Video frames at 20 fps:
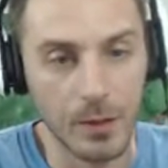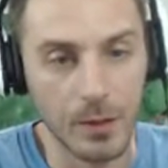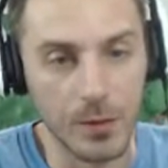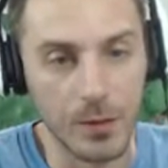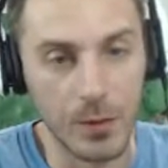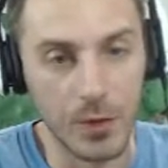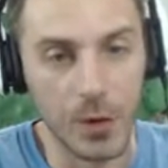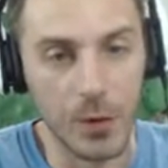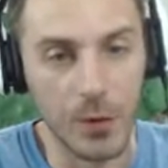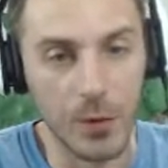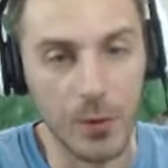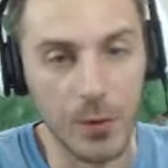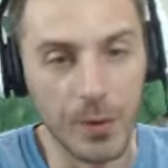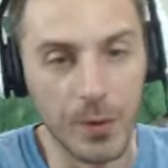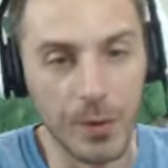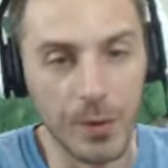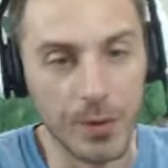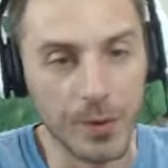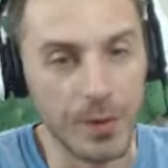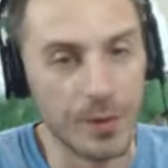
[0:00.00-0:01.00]

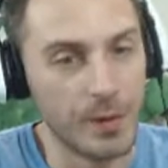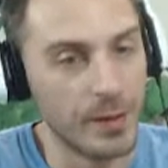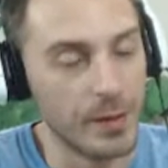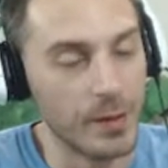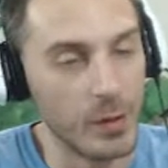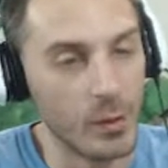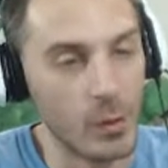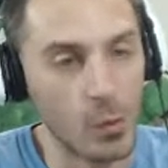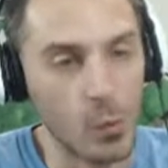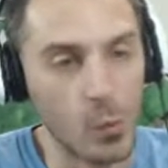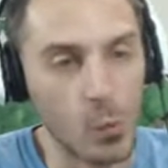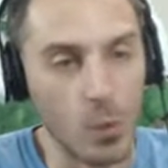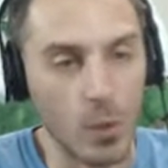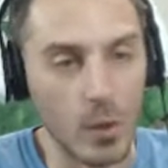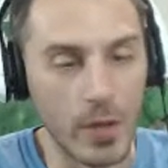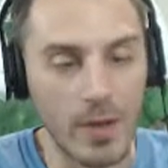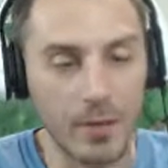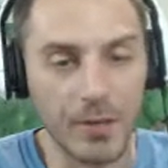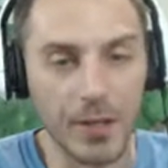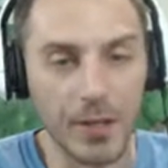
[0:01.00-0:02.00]
So
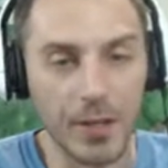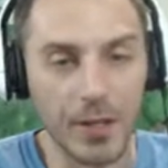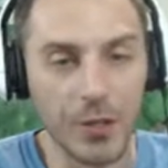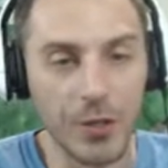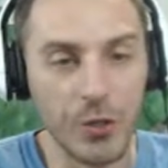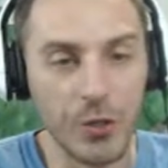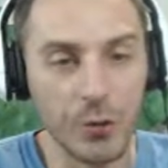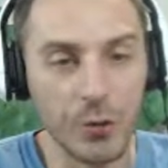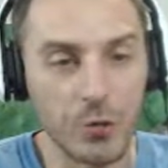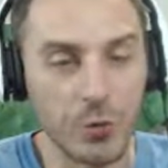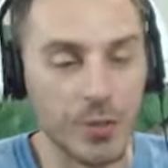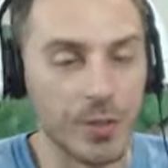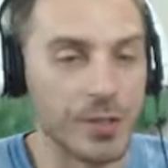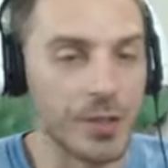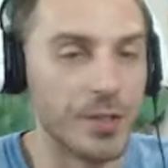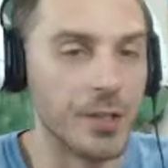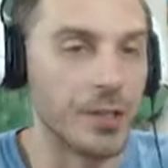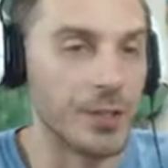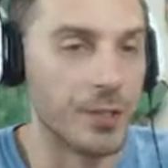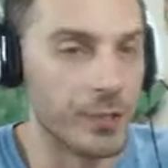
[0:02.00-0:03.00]
we're going to have to take a huge
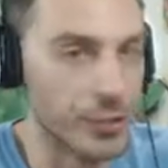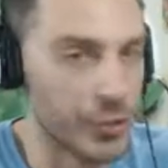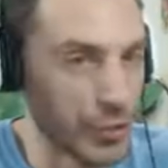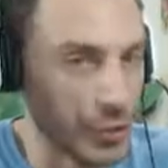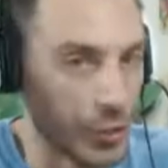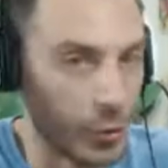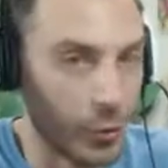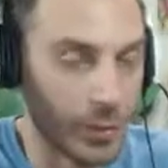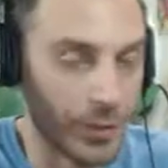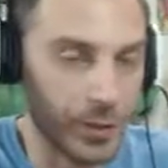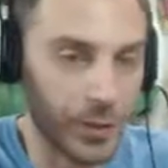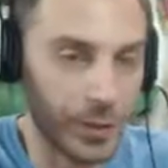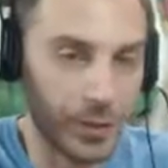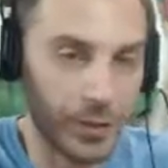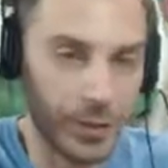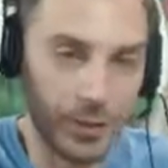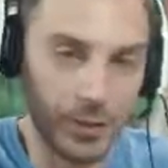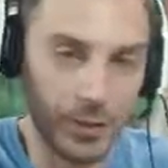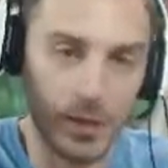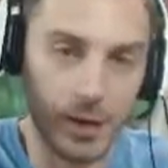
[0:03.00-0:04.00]
risk here and just go with
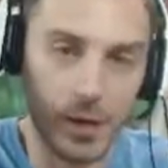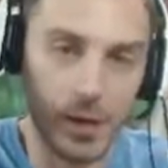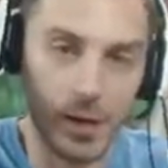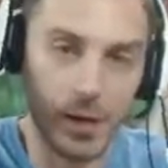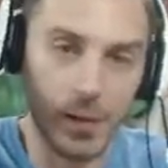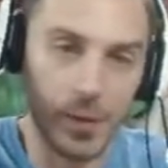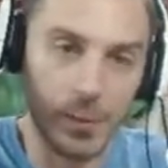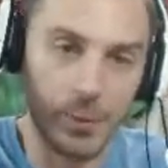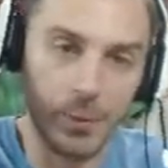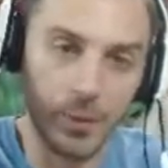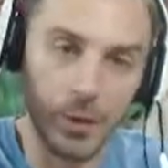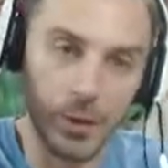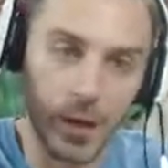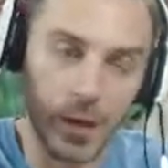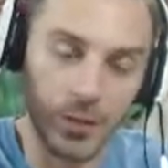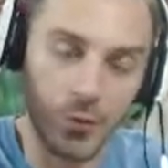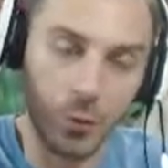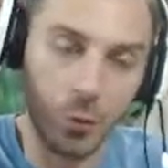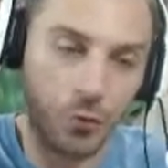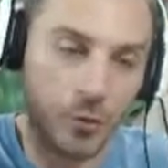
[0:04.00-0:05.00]
it.
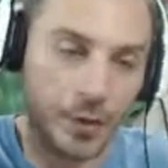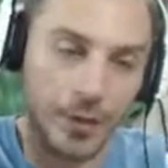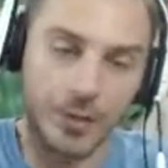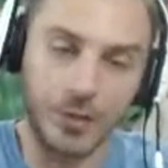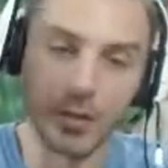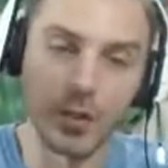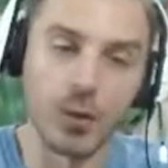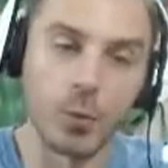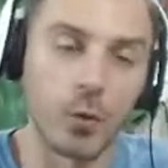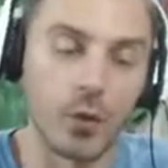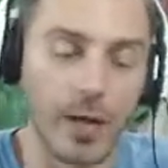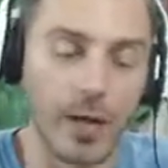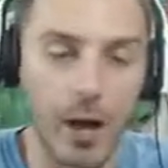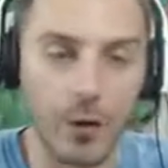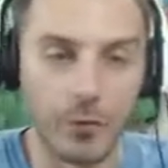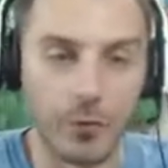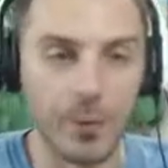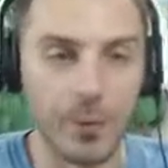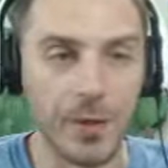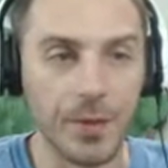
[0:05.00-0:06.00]
I don't think it's going to work
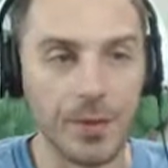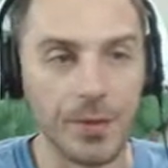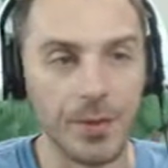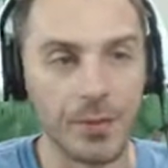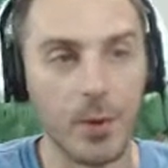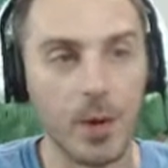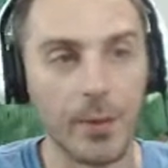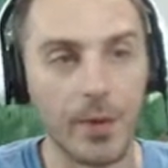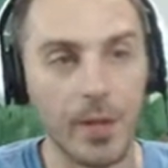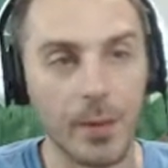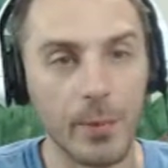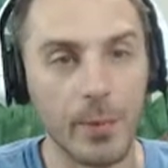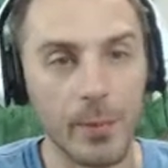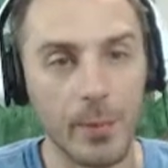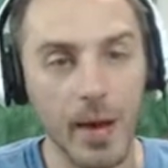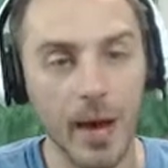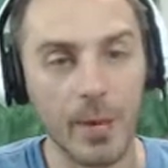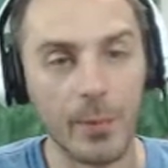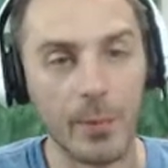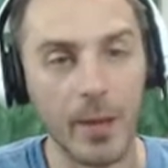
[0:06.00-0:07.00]
out for me. This is probably going to be a
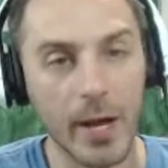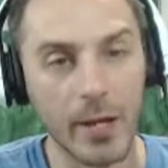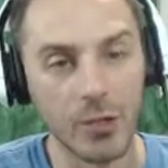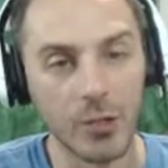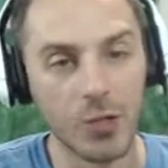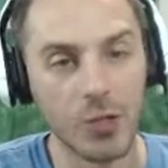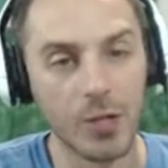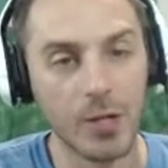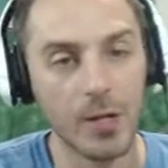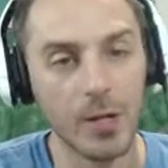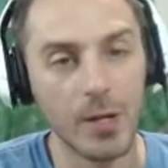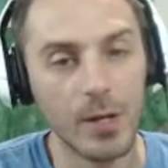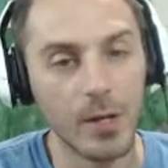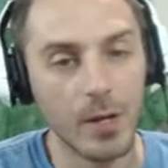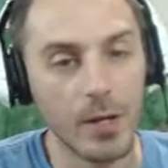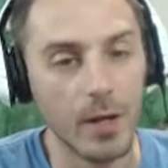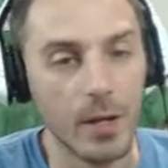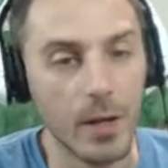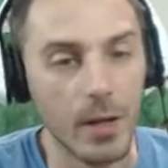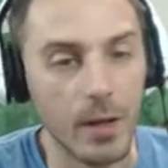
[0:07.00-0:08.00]
bad match.
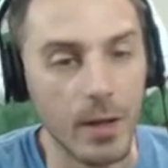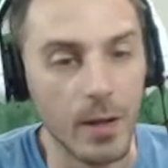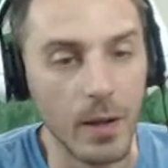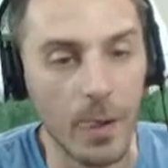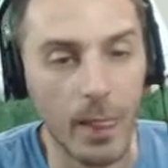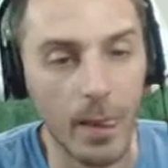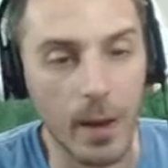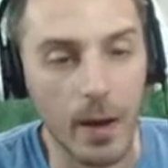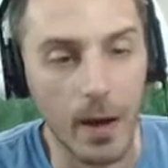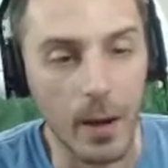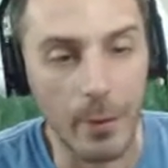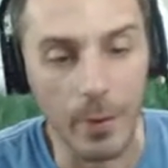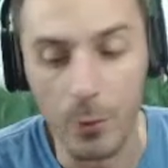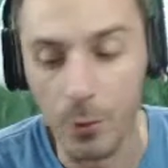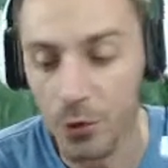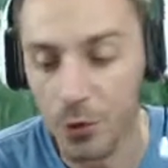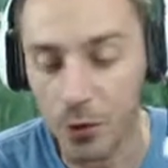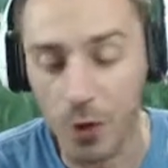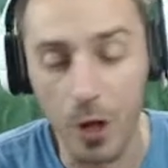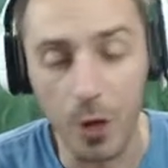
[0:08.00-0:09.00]
It
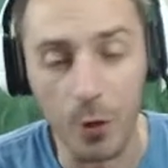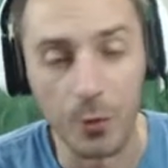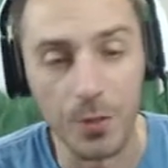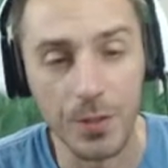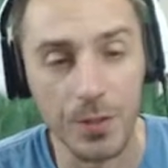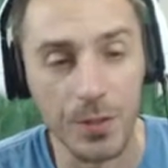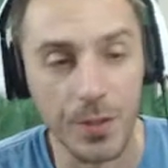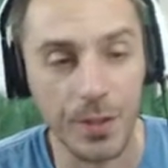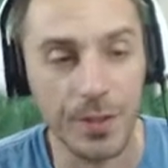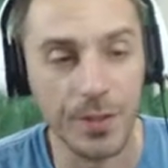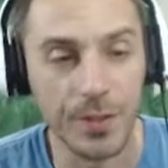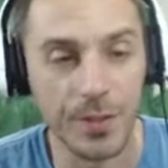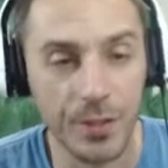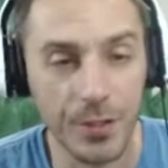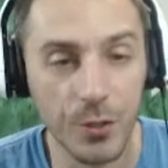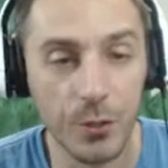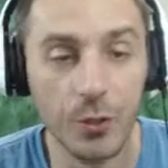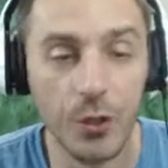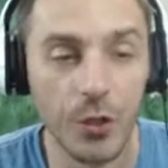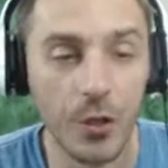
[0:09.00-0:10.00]
was close, and it
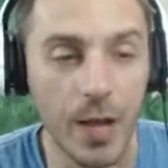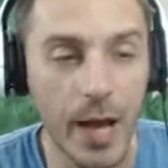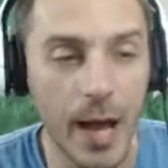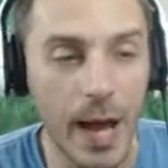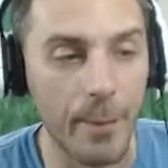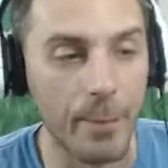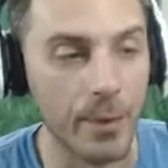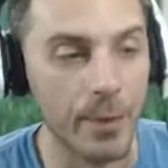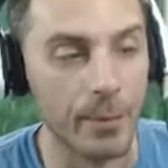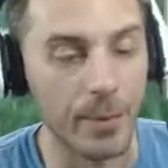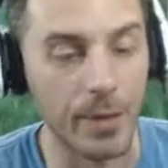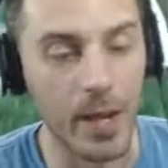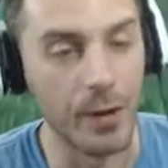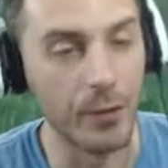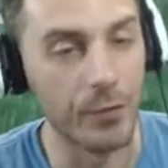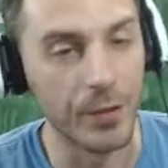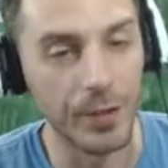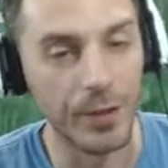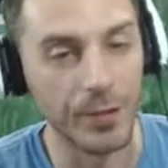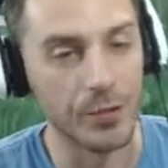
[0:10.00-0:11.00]
still could happen, but I
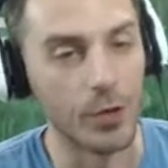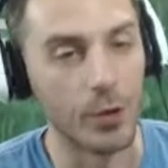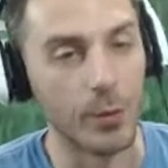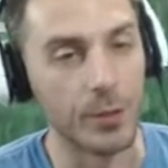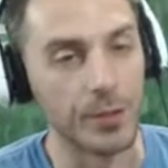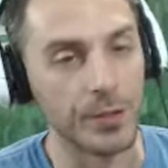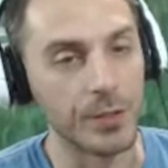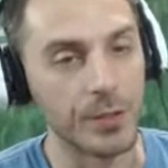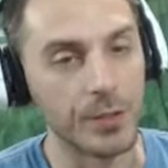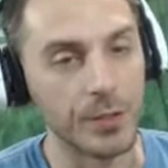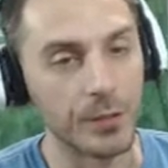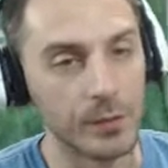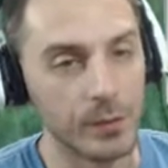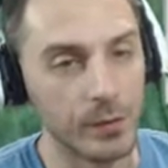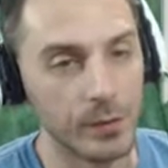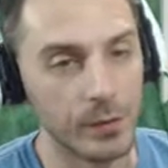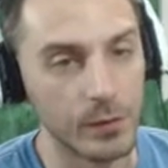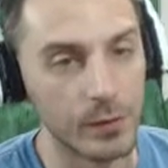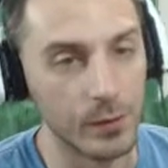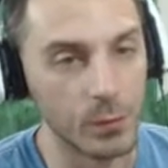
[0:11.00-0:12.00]
don't think it's going to.
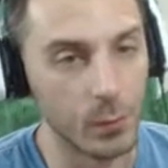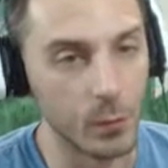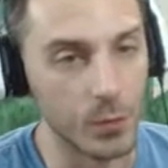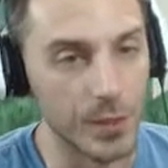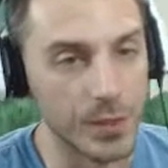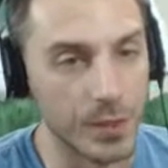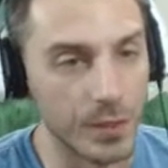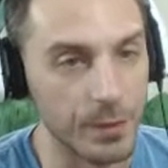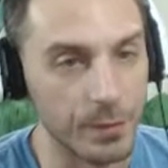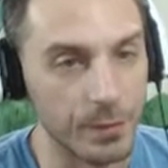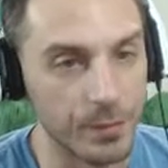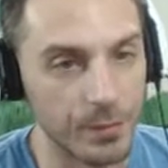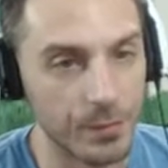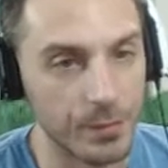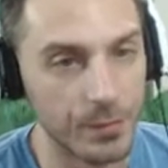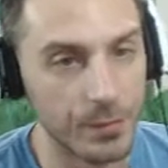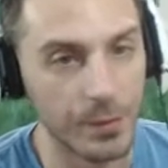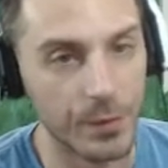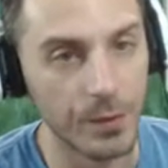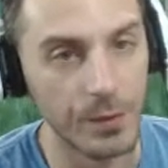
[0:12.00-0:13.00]
We'll see.
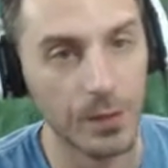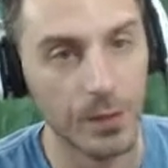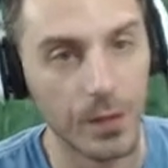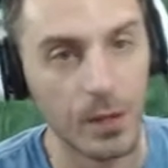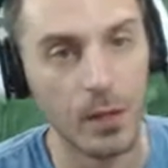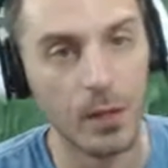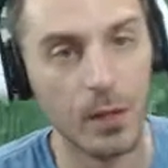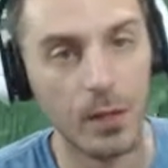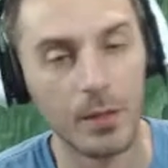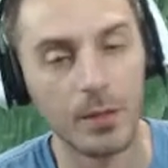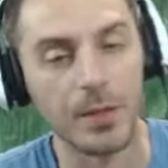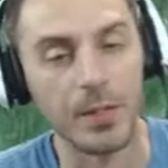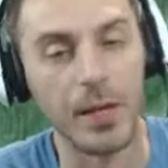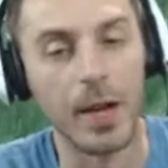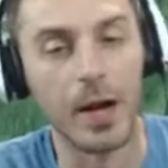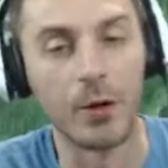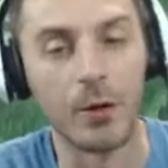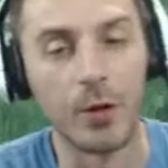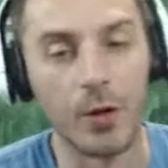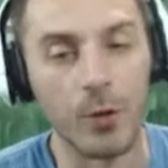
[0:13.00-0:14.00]
See
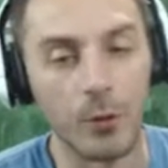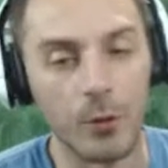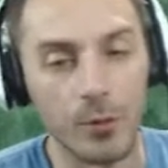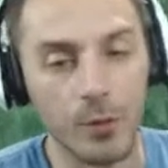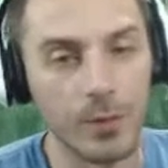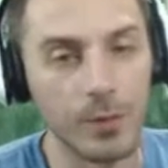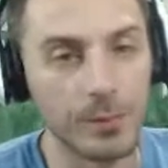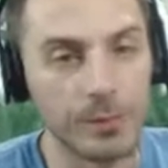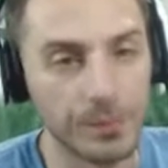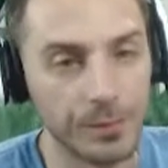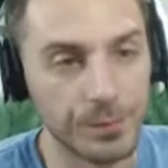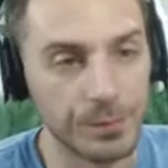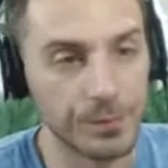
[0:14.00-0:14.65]
how it goes.